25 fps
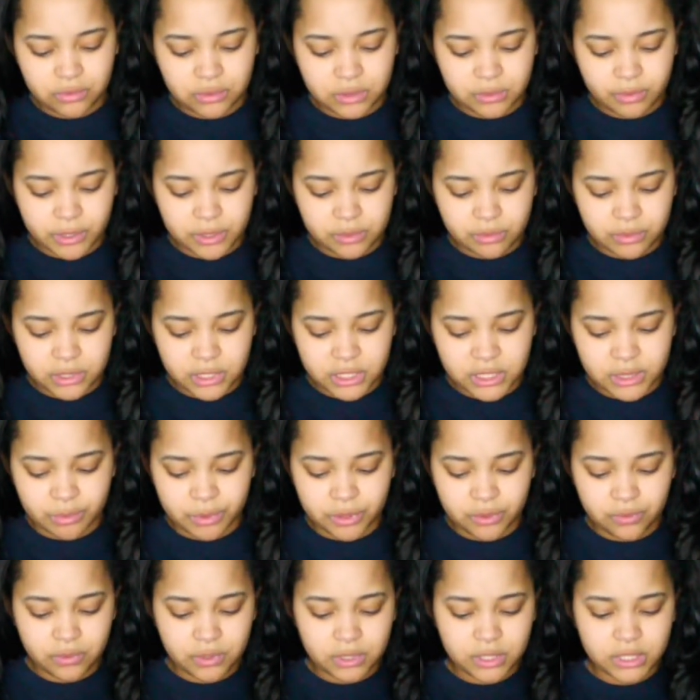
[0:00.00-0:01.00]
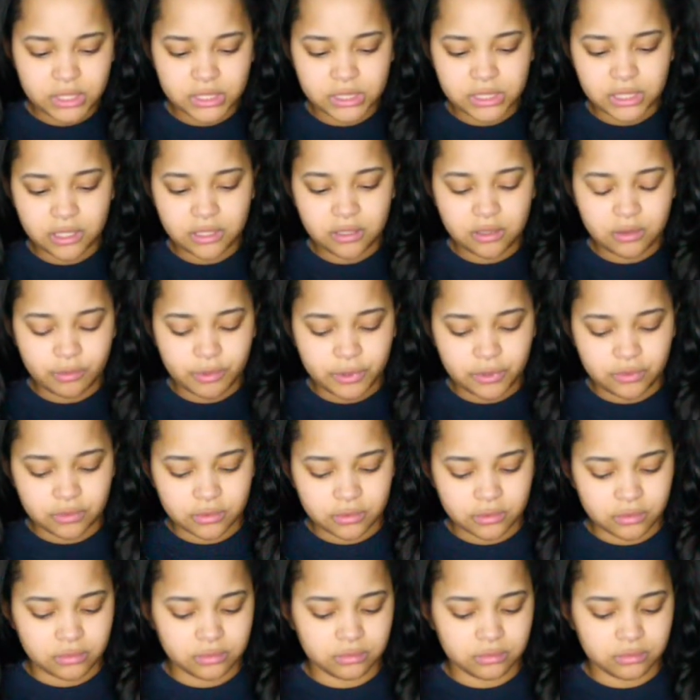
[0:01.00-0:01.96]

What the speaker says: It's supposed to be this blue and this other blue.